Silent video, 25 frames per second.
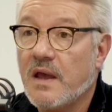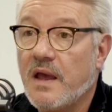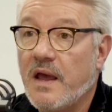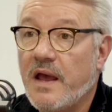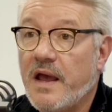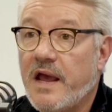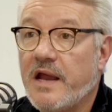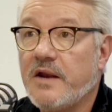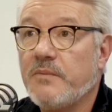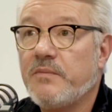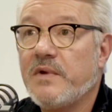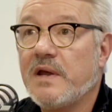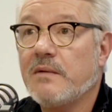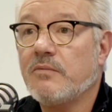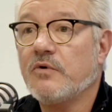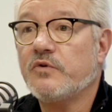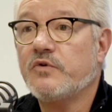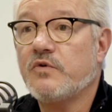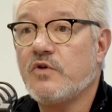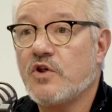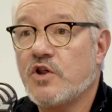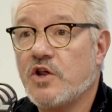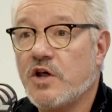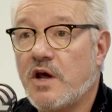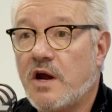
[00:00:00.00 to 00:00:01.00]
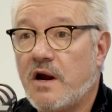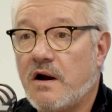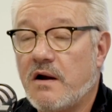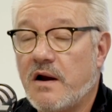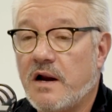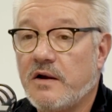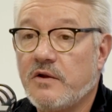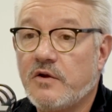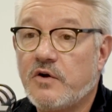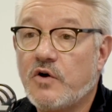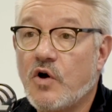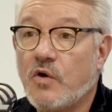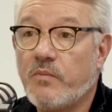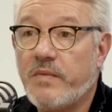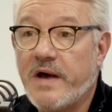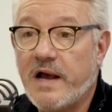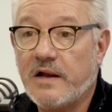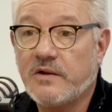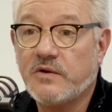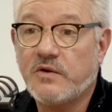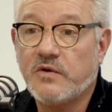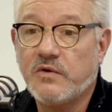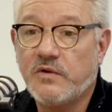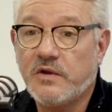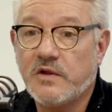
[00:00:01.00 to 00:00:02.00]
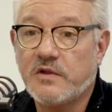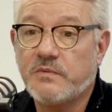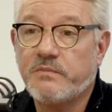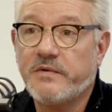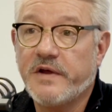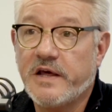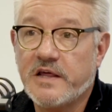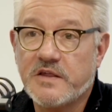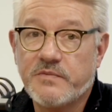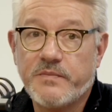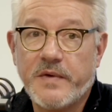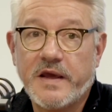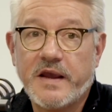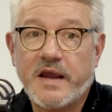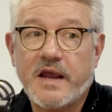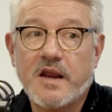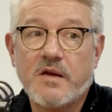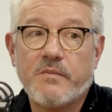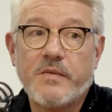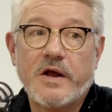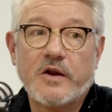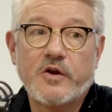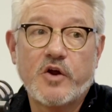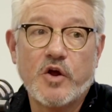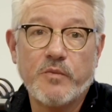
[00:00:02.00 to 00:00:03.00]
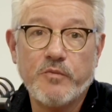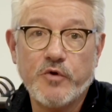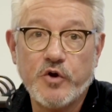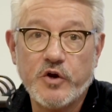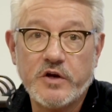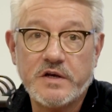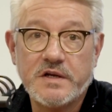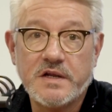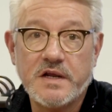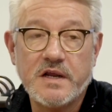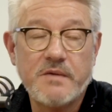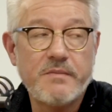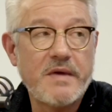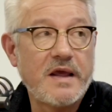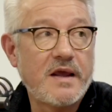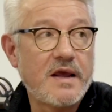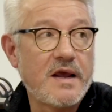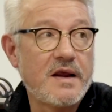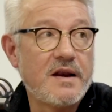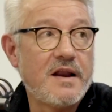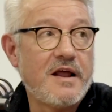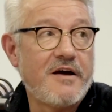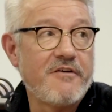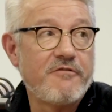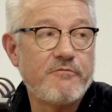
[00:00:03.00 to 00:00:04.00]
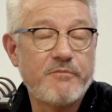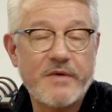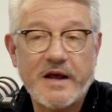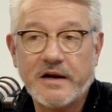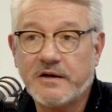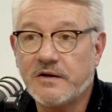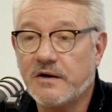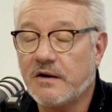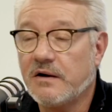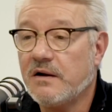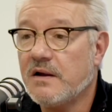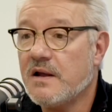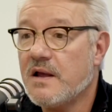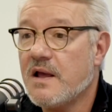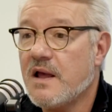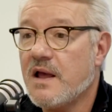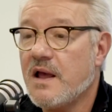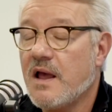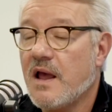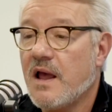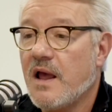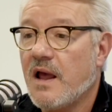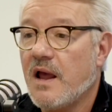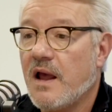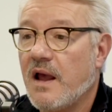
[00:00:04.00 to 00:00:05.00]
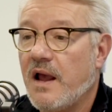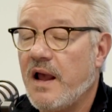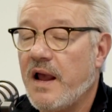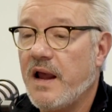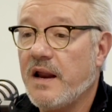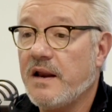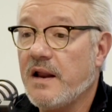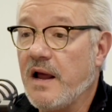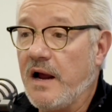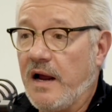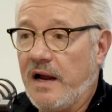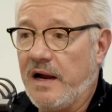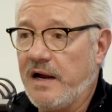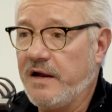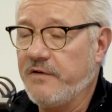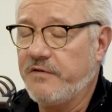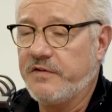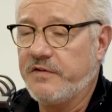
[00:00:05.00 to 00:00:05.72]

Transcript: and be able to share. And you go back to this placemaking about community, making life better. And I've